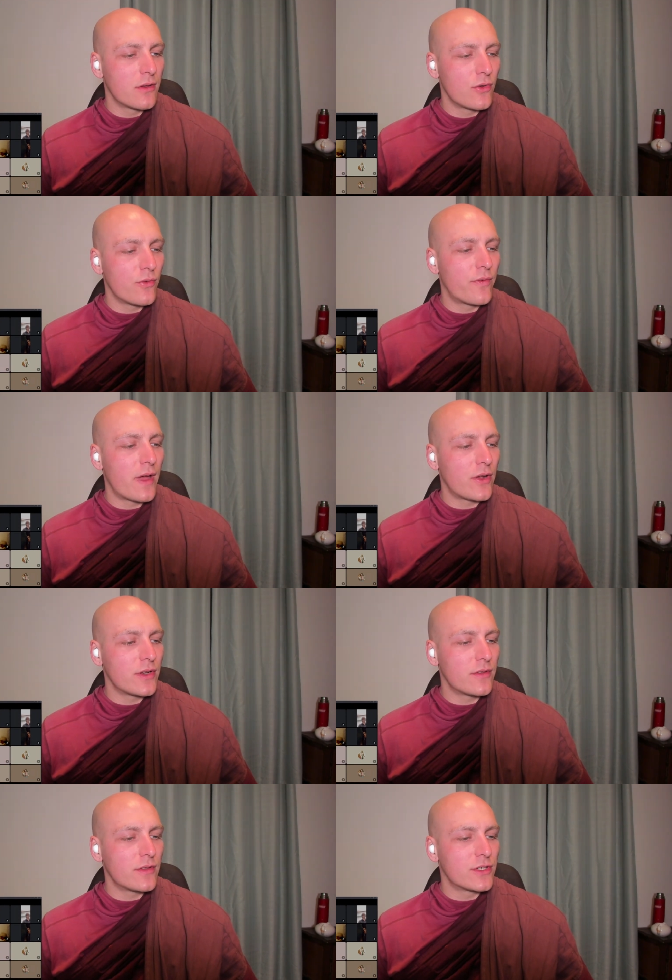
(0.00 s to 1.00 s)
who
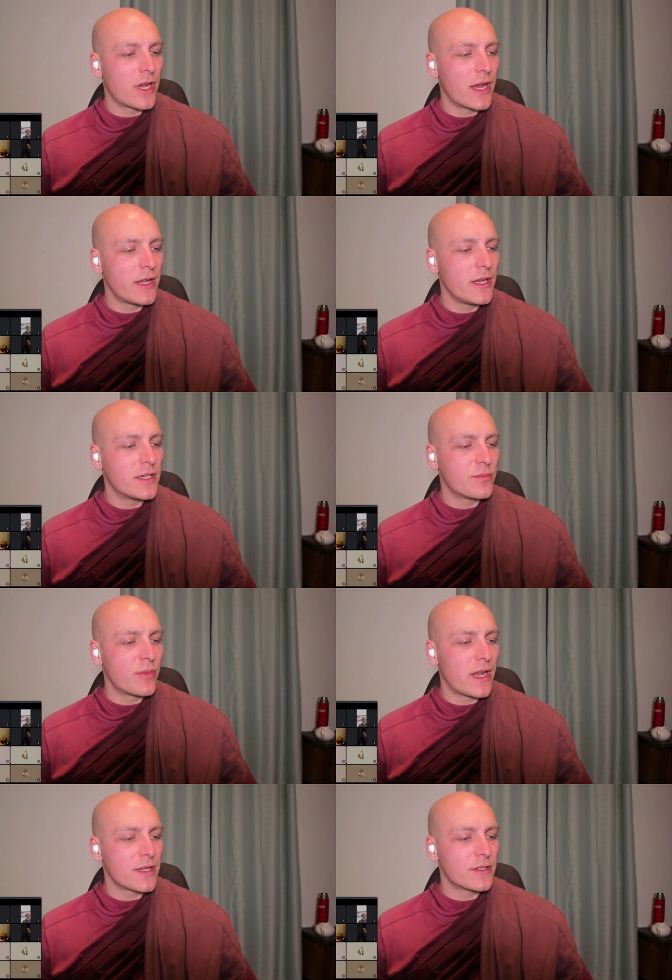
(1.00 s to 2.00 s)
founded the Chinese
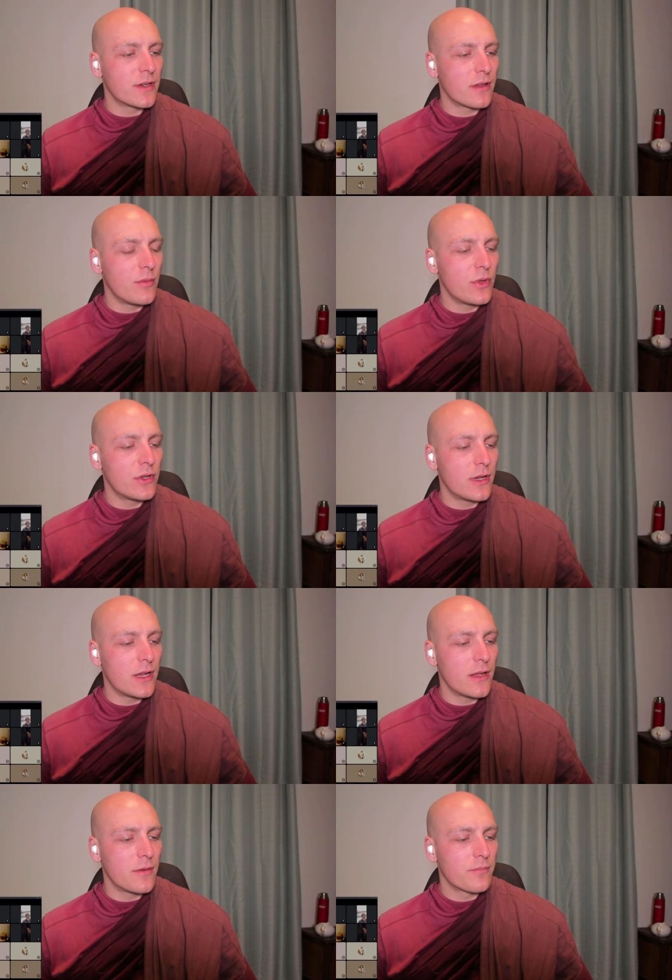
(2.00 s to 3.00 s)
monastic
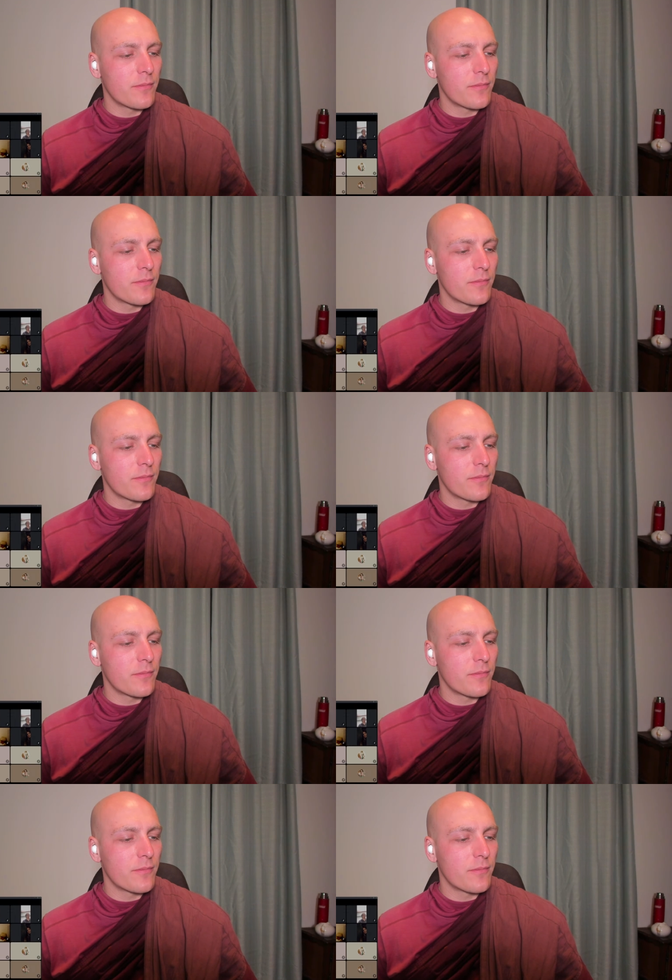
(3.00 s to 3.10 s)
community.